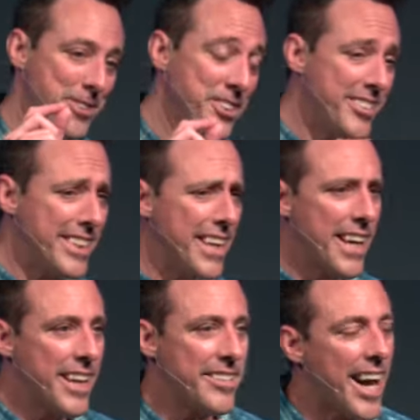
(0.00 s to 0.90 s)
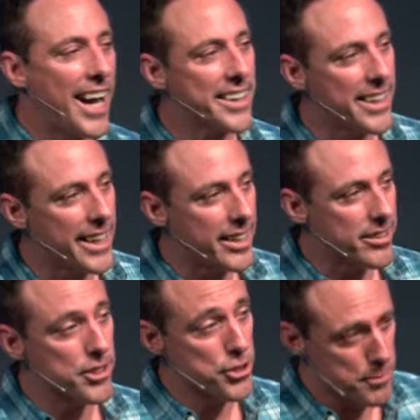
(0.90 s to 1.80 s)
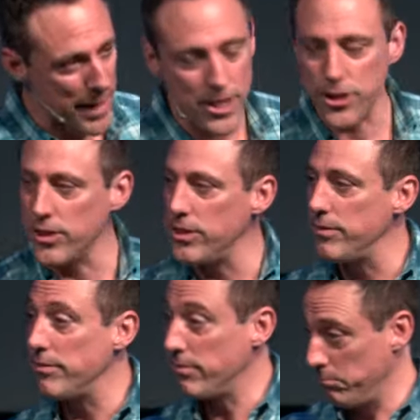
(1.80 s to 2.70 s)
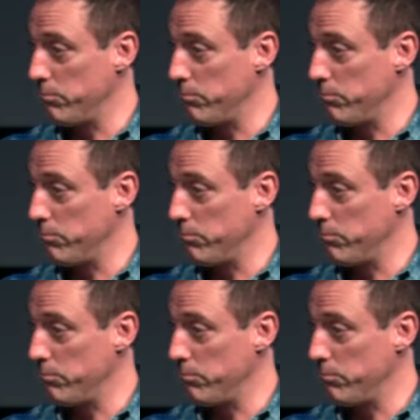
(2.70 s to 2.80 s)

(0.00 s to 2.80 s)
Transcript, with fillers: You see, Dad liked special